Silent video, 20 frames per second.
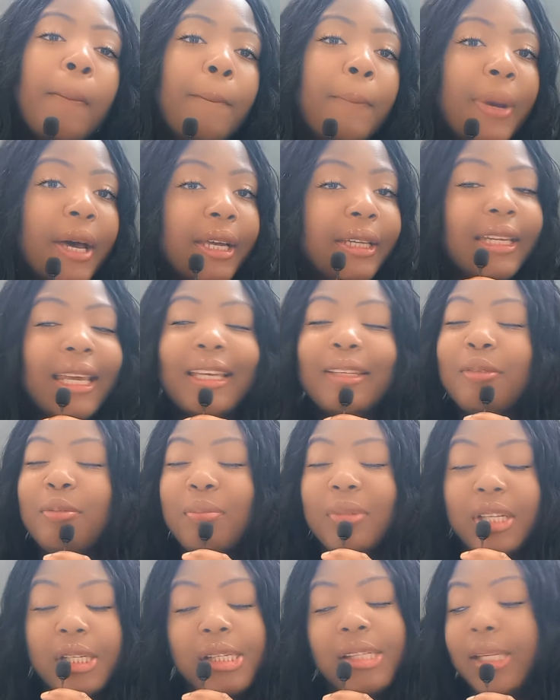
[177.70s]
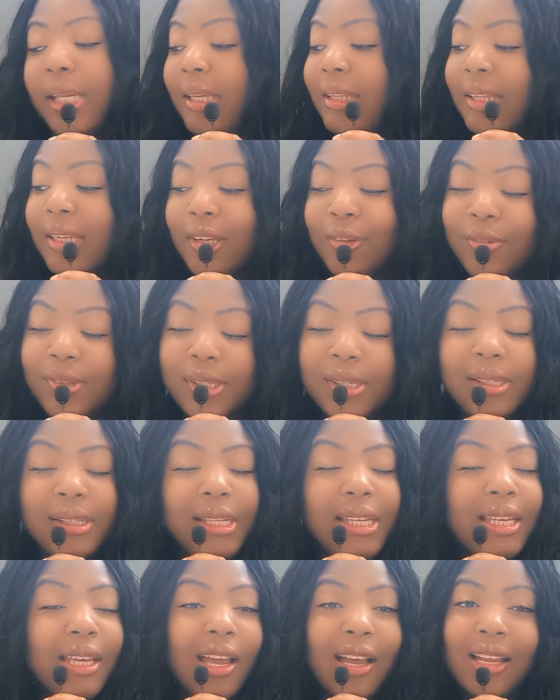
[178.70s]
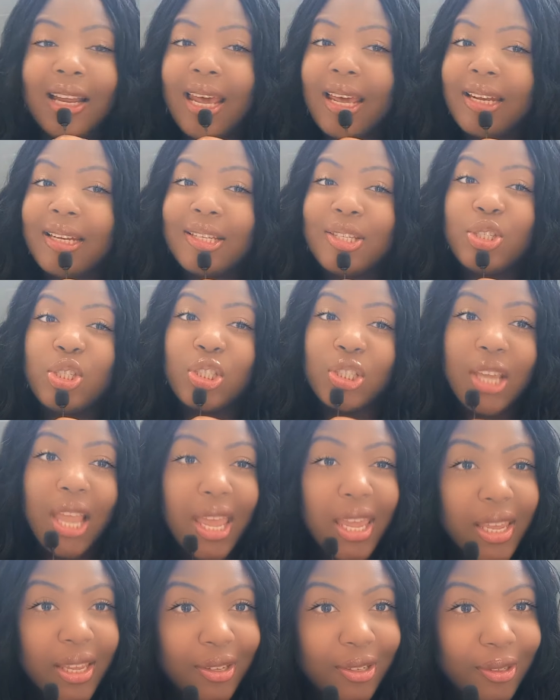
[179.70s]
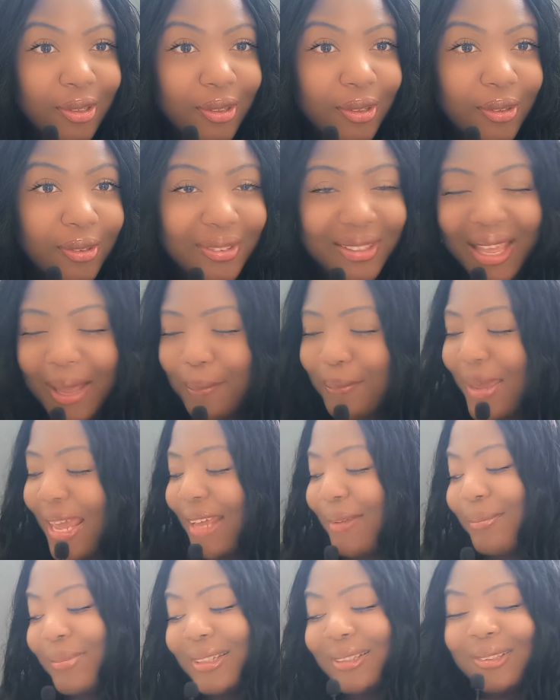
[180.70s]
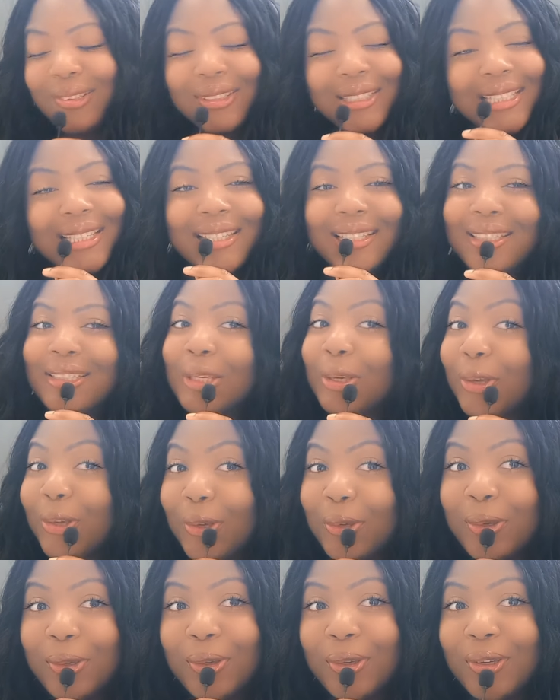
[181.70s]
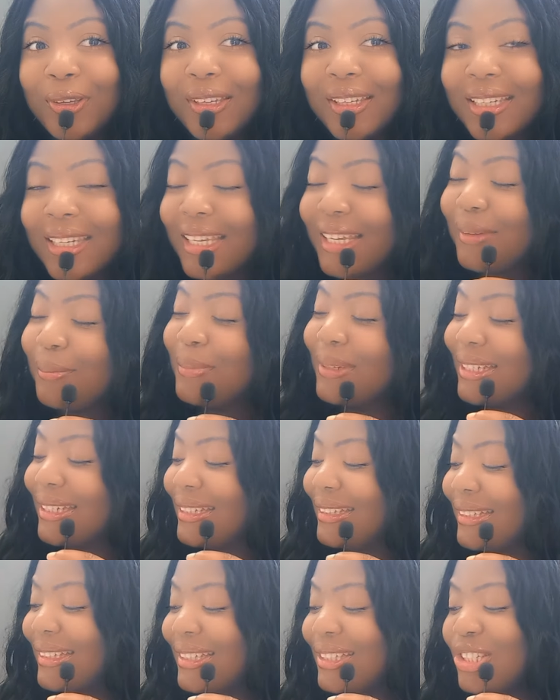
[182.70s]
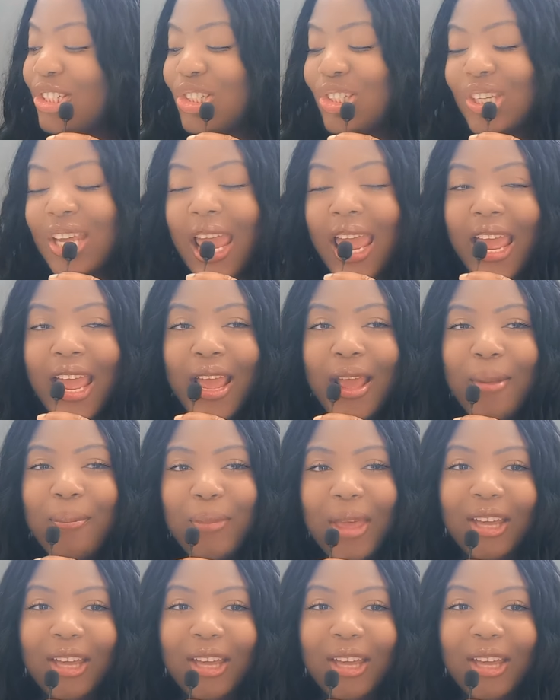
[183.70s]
But I must say that ever since he got out of jail, that man been looking good. He been in the gym.